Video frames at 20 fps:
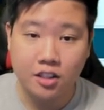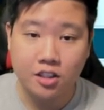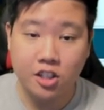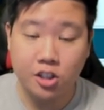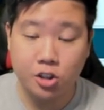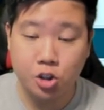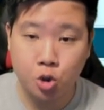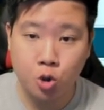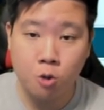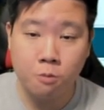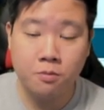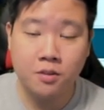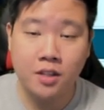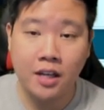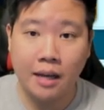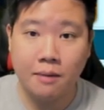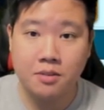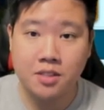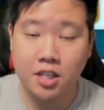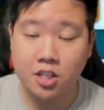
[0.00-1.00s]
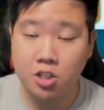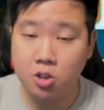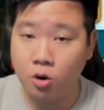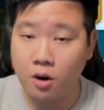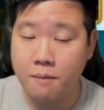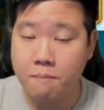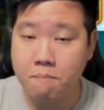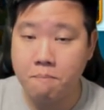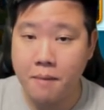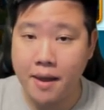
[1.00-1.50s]
the troop types that you
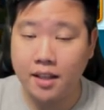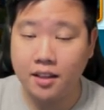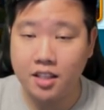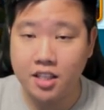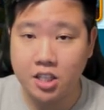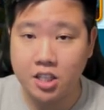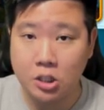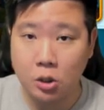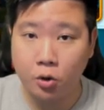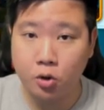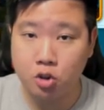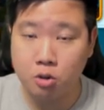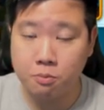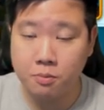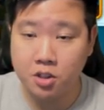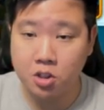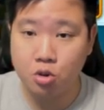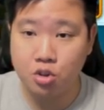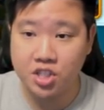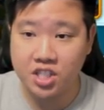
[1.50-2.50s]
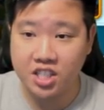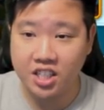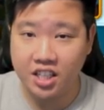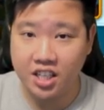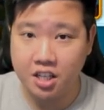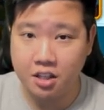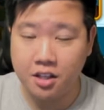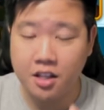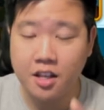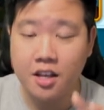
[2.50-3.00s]
are mainly going to be using
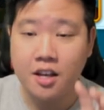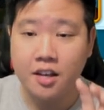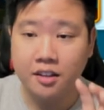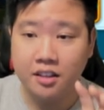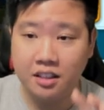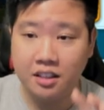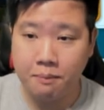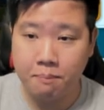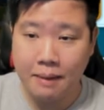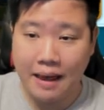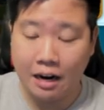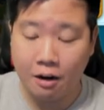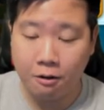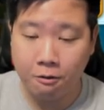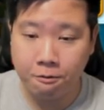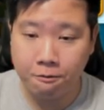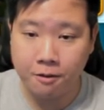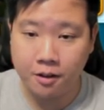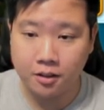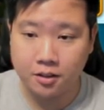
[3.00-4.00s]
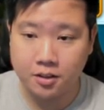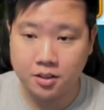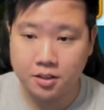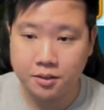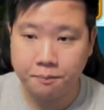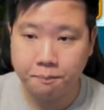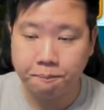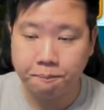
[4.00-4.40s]
in the battlefield.